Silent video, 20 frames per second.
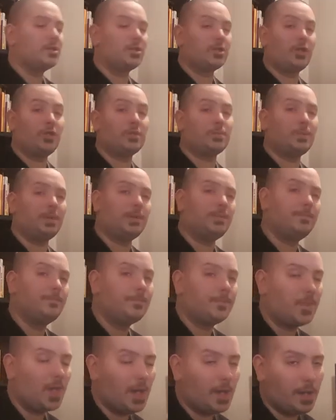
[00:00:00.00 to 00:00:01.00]
excuse me.
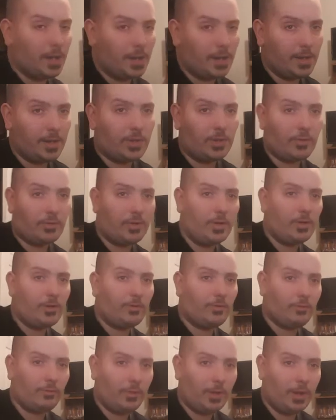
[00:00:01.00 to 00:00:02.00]
During
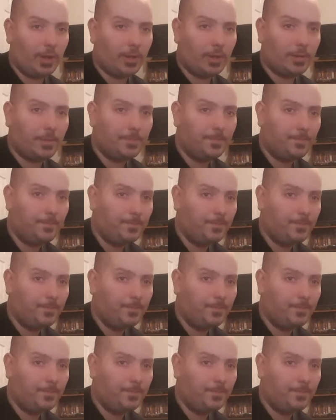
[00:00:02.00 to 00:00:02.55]
Korea,